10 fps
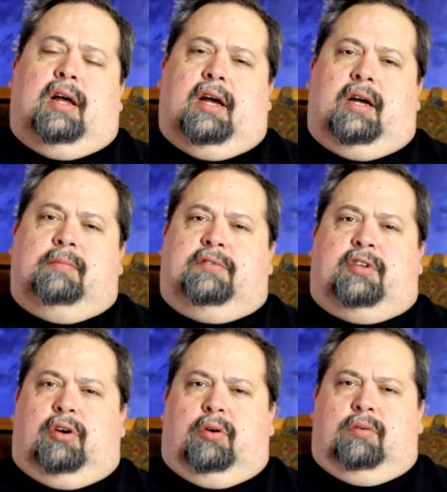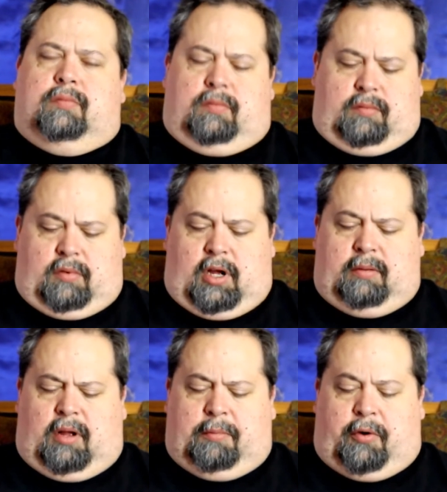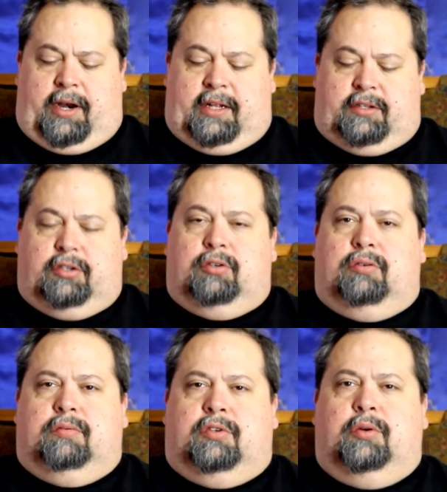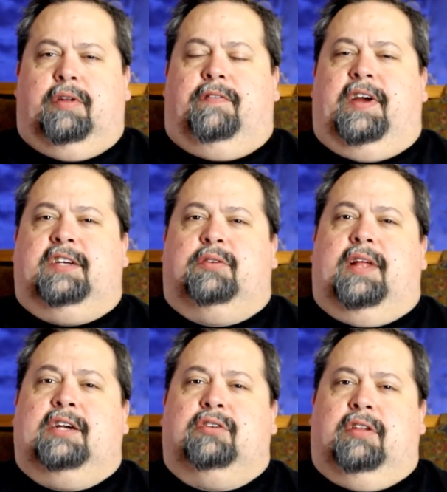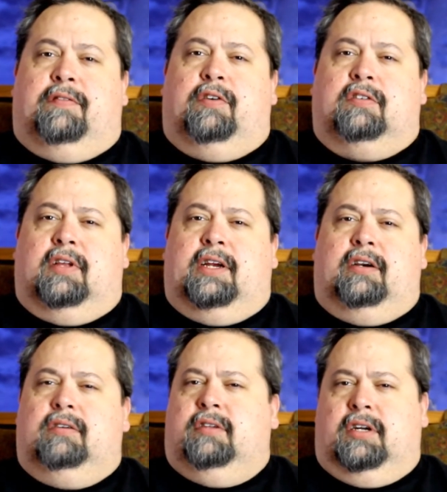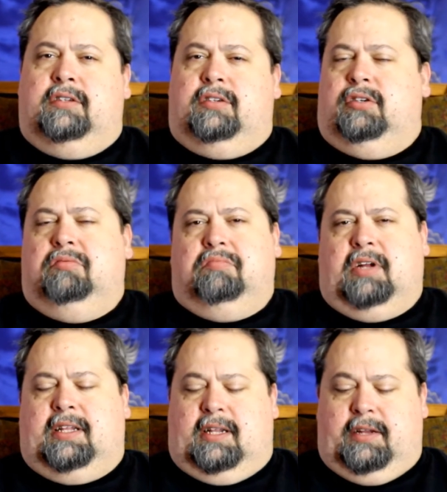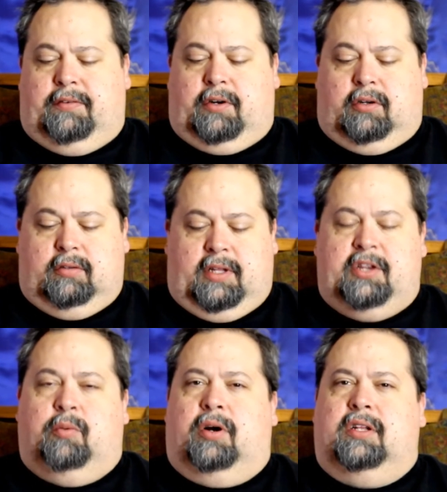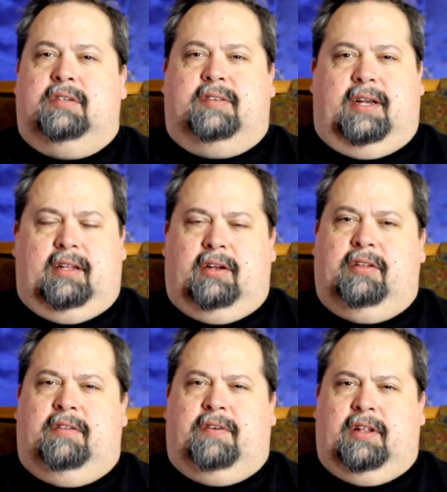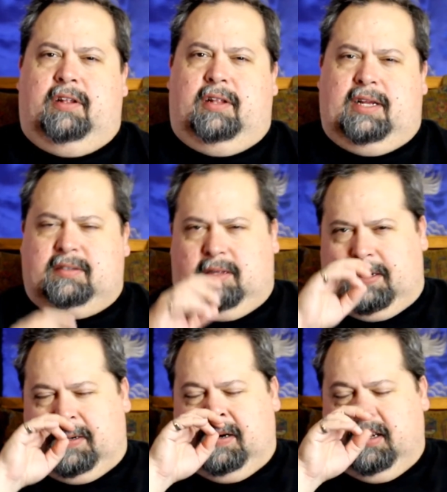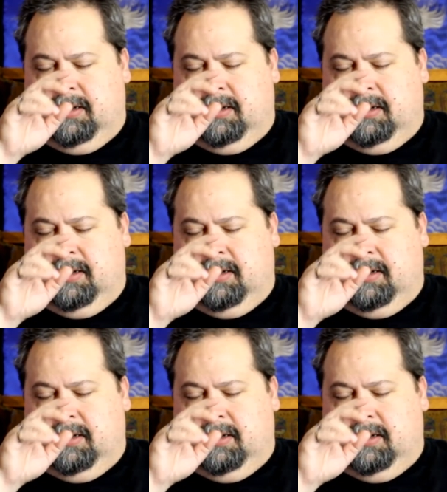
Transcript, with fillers: Um, so uh, upgrading to doing the face with actually the first layer done too, not that difficult. Then you work on the second layer, then finally the last layer.